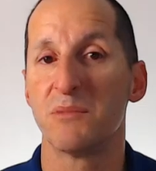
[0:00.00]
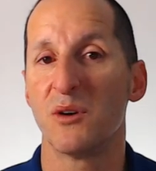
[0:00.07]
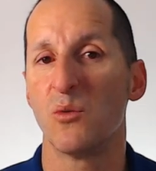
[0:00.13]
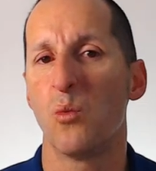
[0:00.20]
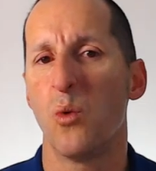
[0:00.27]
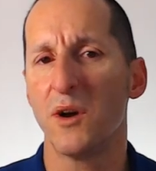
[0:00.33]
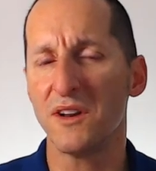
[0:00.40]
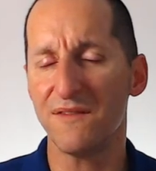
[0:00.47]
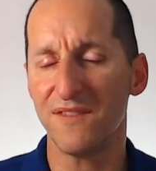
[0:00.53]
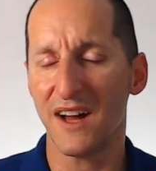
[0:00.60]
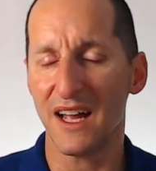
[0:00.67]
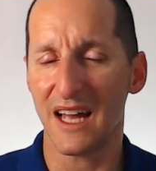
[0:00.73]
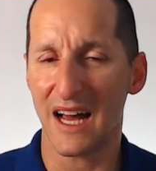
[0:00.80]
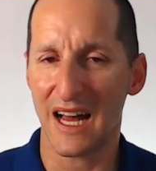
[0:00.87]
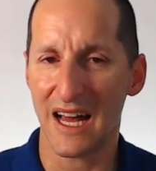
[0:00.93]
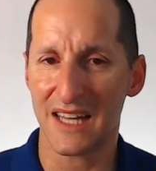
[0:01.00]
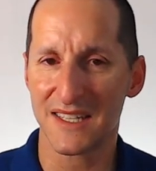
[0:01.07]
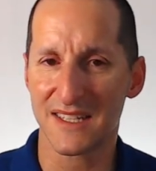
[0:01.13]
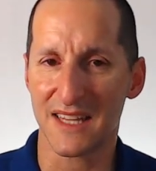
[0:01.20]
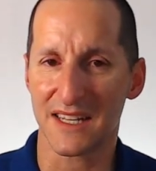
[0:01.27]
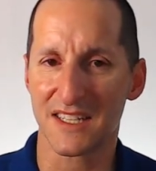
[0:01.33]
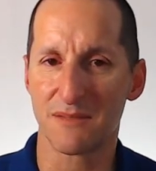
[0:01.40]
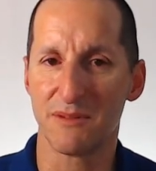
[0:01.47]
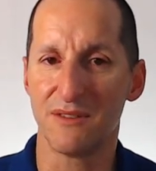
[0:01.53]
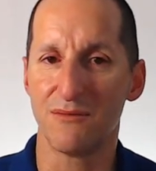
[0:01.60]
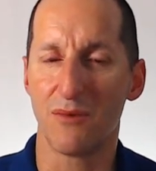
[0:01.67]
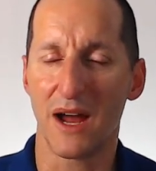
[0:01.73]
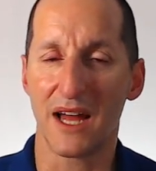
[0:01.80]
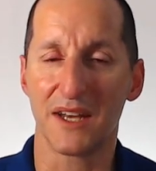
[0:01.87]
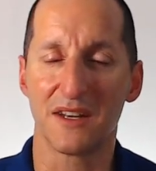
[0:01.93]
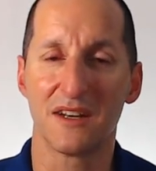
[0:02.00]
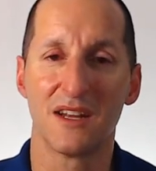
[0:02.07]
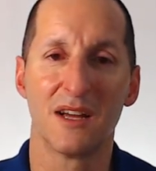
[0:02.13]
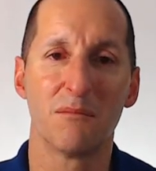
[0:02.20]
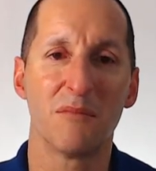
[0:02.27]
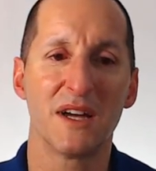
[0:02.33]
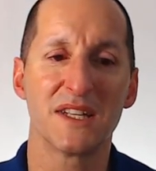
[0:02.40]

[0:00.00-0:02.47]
But what if I ask that to be run